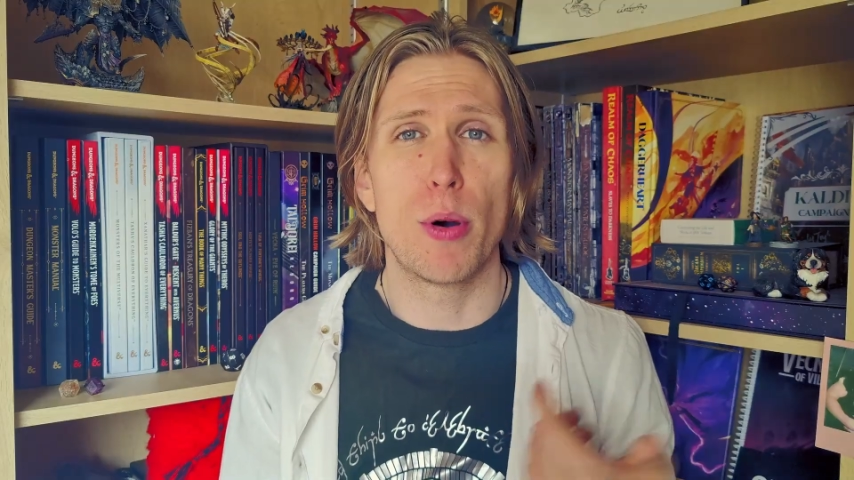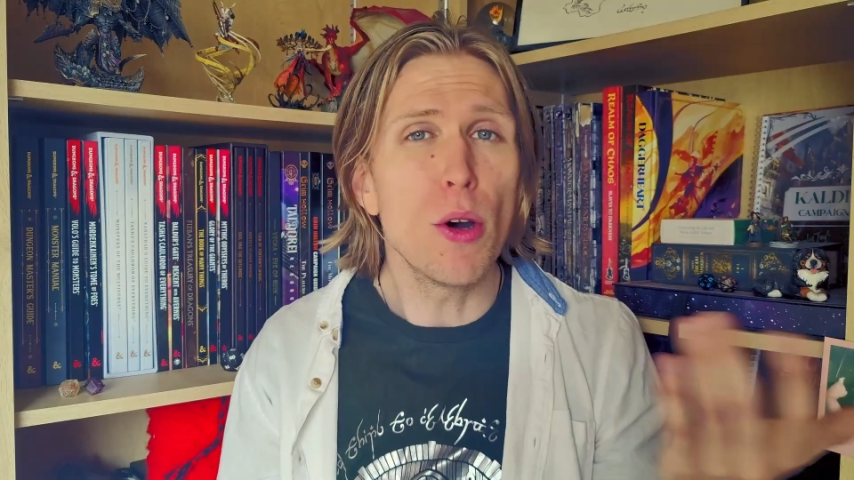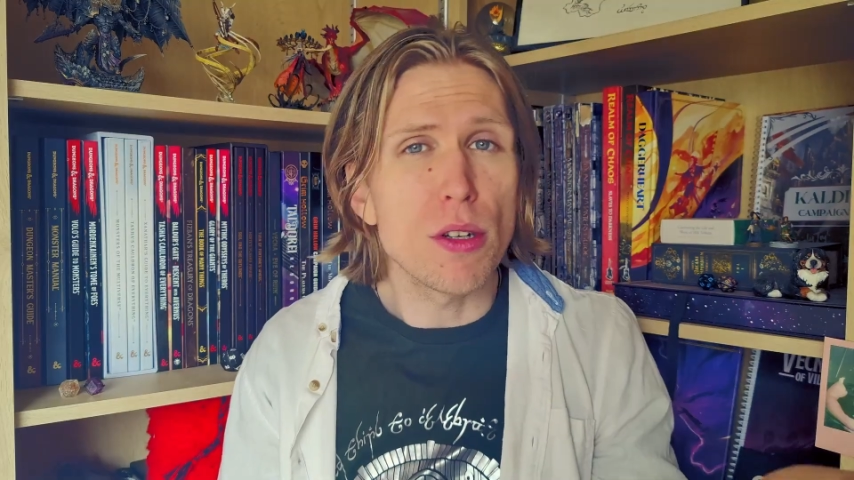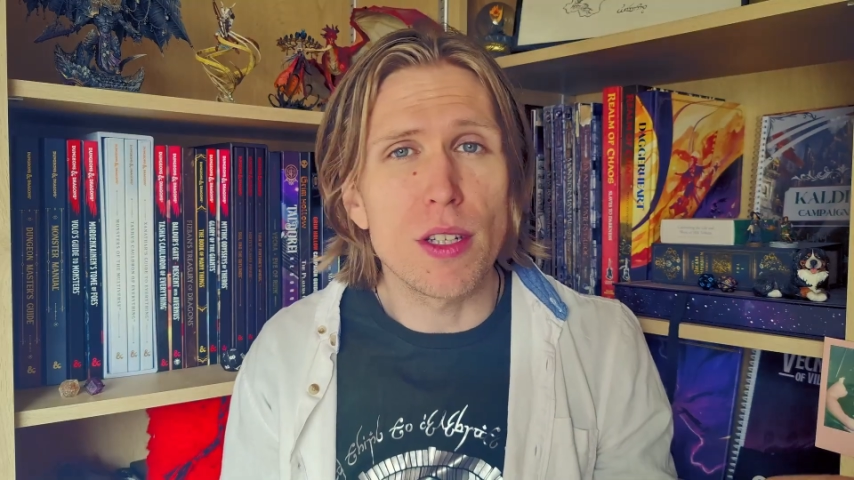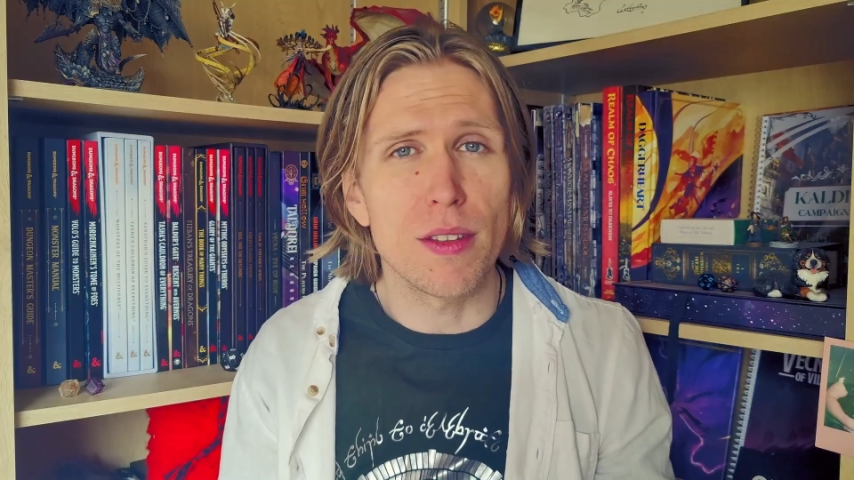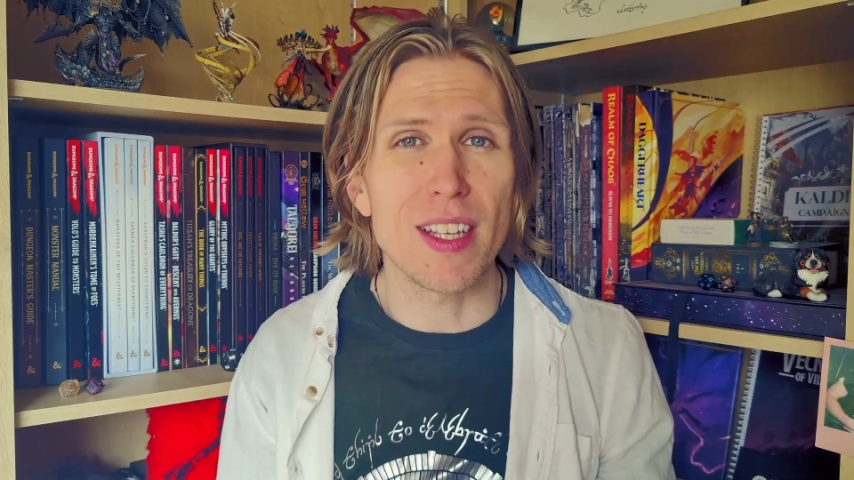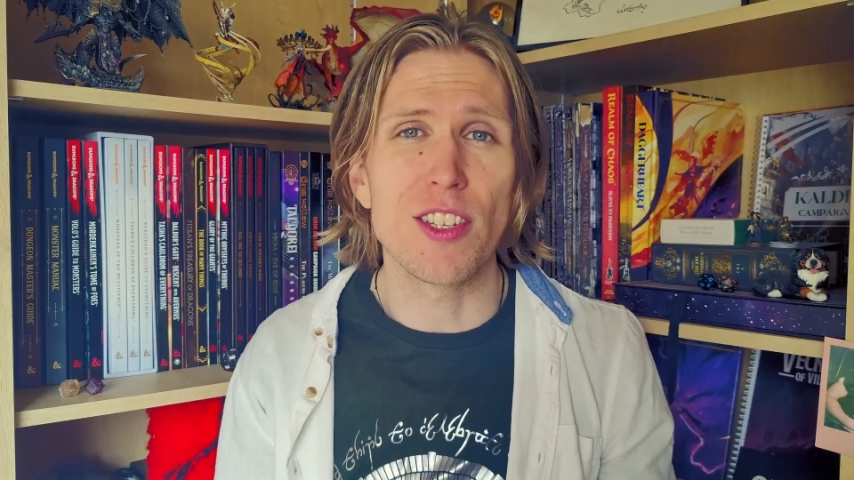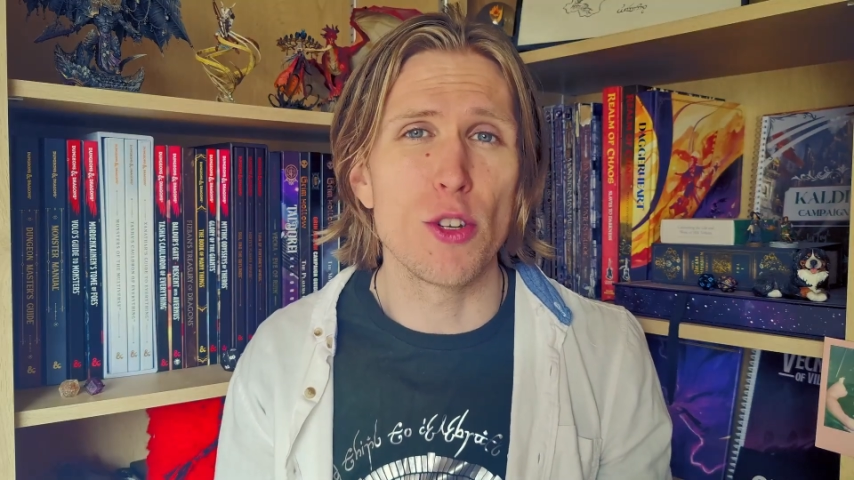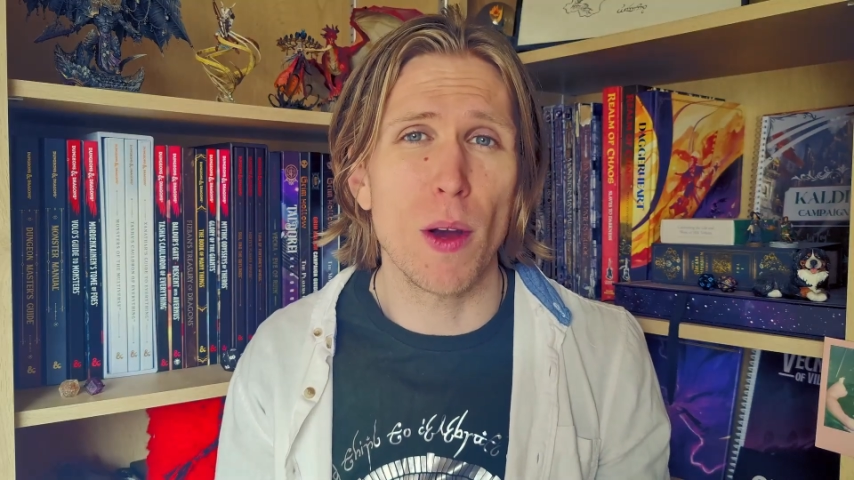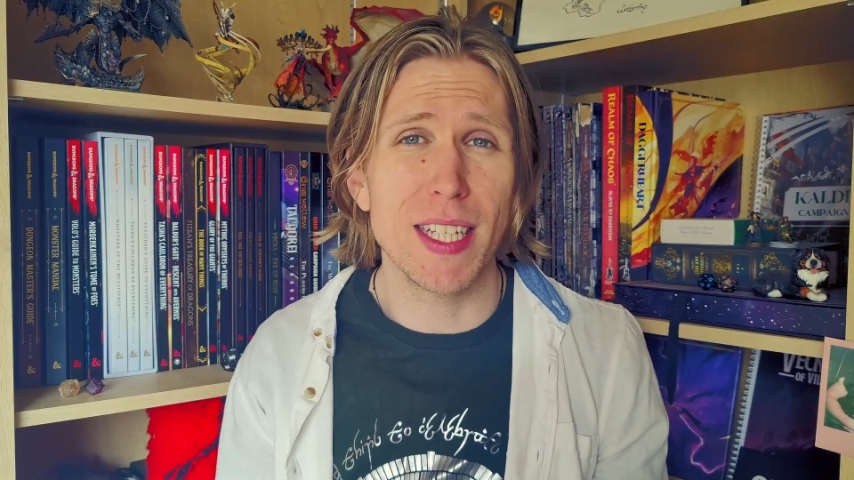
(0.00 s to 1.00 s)
put
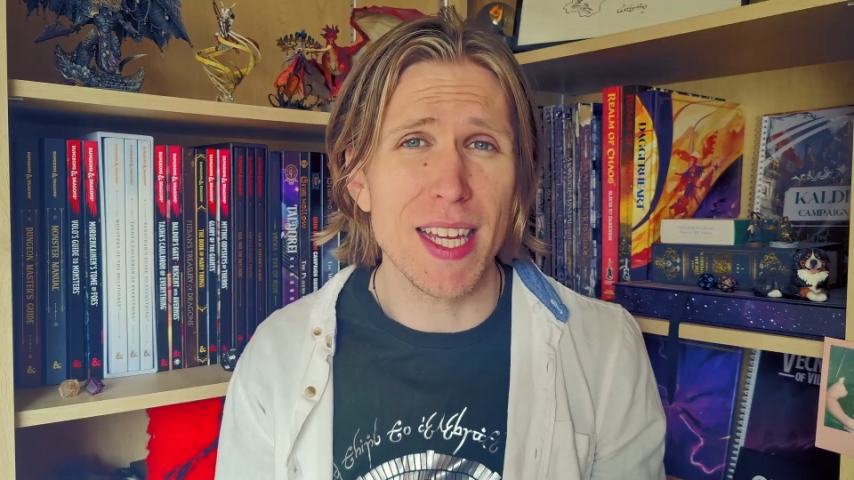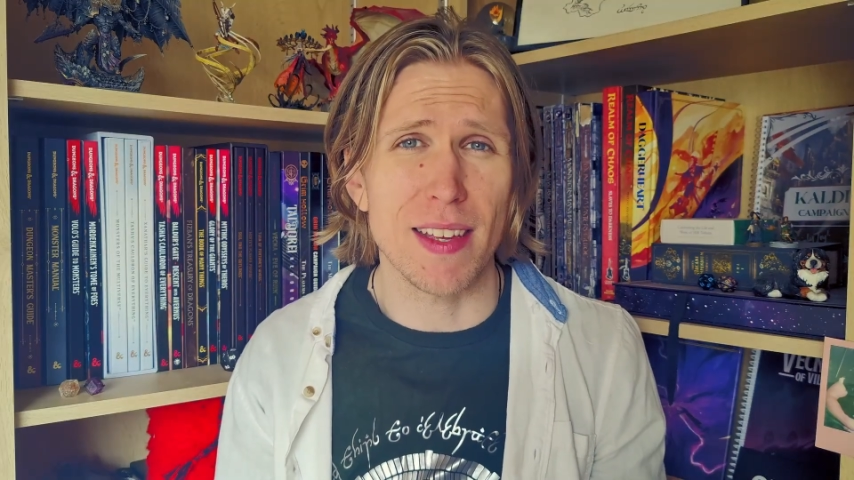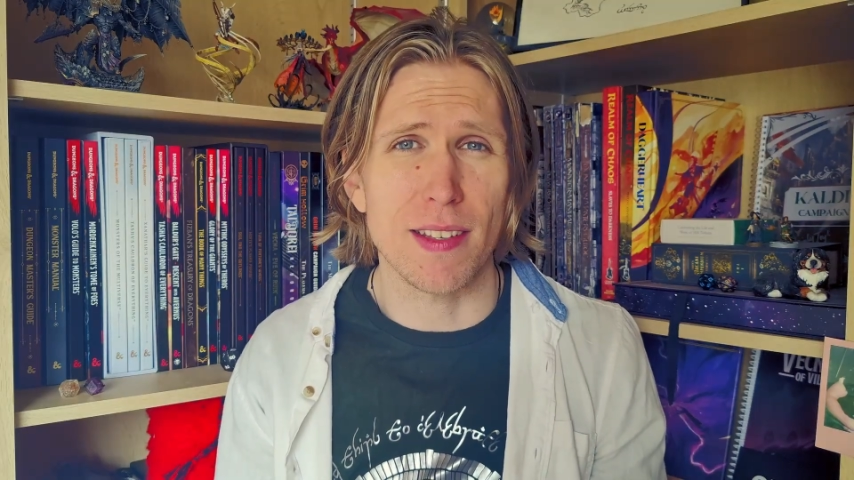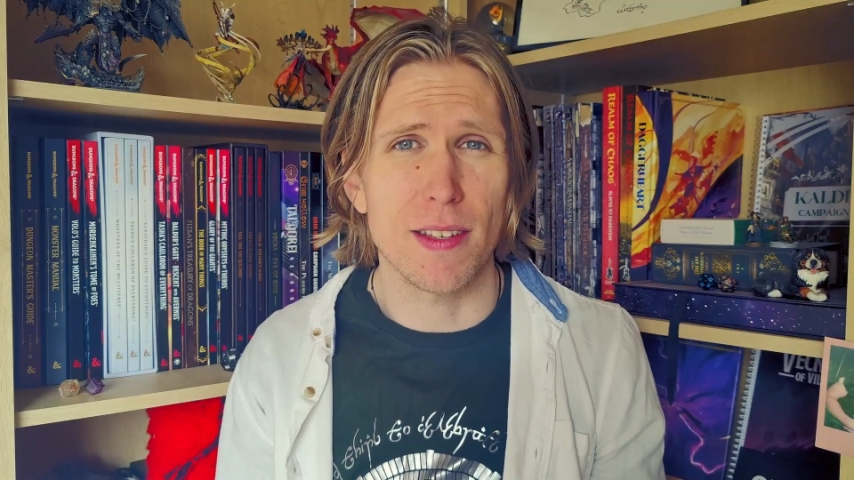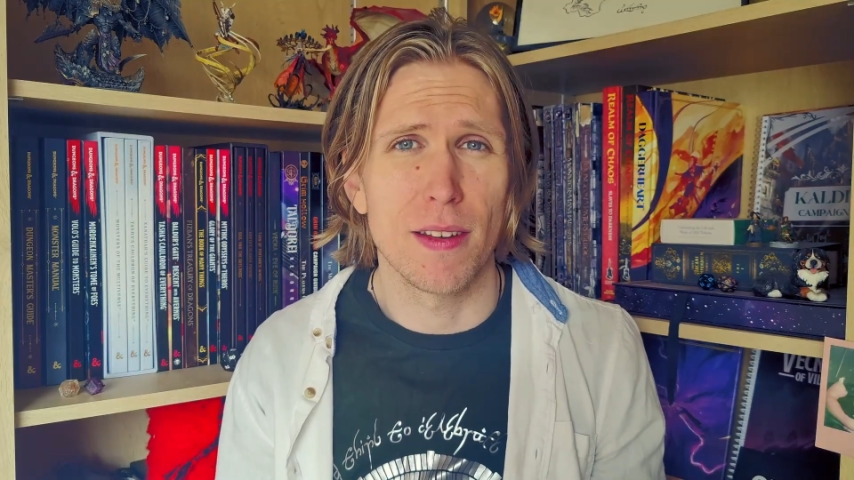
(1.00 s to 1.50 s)
these new ideas.